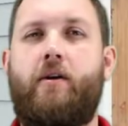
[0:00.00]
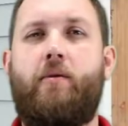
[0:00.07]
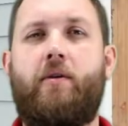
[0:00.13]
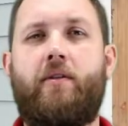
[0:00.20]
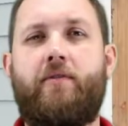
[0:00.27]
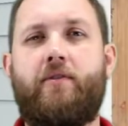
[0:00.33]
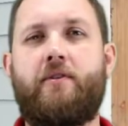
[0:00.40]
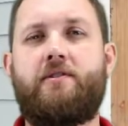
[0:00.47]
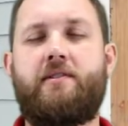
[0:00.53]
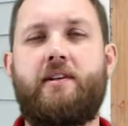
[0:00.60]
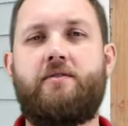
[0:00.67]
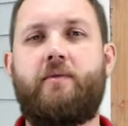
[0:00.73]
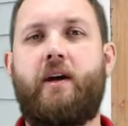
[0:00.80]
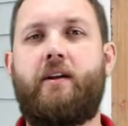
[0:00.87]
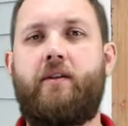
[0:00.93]
One of the first
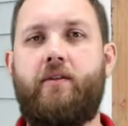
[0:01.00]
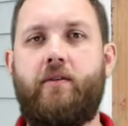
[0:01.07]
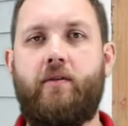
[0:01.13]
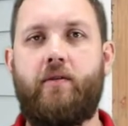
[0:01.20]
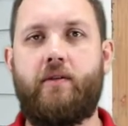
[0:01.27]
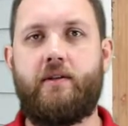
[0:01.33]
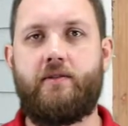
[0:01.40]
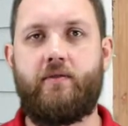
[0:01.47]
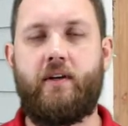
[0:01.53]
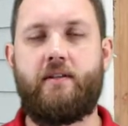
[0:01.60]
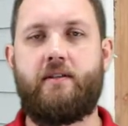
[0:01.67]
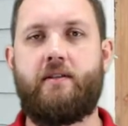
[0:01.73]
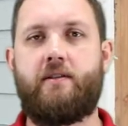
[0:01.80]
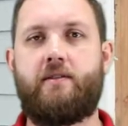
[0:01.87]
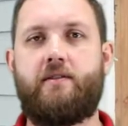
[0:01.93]
things we had to do on this
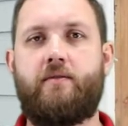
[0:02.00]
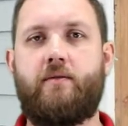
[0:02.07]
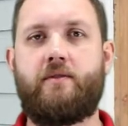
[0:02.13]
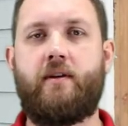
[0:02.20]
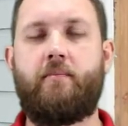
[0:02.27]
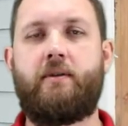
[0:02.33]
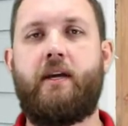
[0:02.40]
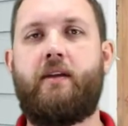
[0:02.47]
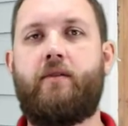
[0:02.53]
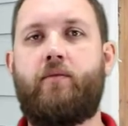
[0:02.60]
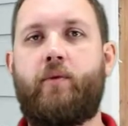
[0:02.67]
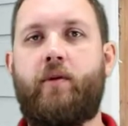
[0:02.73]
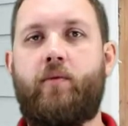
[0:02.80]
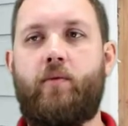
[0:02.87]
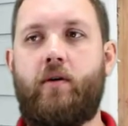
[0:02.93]
residence was update the
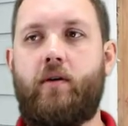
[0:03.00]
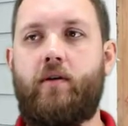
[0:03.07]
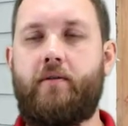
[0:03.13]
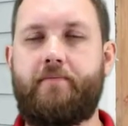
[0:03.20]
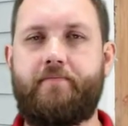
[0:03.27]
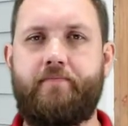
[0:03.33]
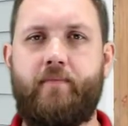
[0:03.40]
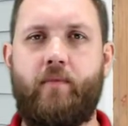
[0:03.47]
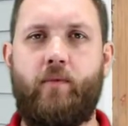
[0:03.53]
rear wall.